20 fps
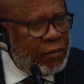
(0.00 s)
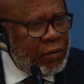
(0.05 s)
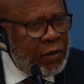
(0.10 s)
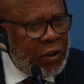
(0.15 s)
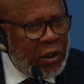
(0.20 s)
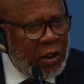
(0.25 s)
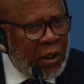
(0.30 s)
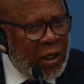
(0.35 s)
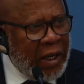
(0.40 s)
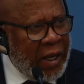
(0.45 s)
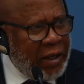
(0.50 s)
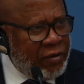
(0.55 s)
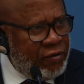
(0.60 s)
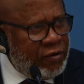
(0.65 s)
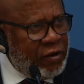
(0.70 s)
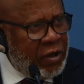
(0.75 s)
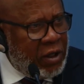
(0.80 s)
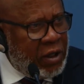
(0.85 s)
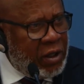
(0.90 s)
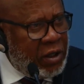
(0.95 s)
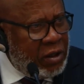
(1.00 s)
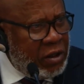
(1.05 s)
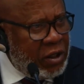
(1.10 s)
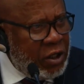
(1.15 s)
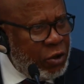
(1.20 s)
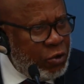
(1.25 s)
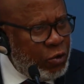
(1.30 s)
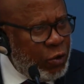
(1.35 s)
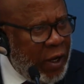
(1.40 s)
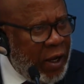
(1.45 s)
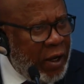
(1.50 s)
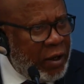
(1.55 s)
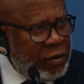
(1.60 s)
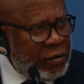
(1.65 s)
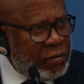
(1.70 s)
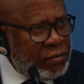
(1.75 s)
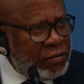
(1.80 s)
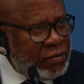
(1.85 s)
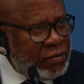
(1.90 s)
Latvia and the UN,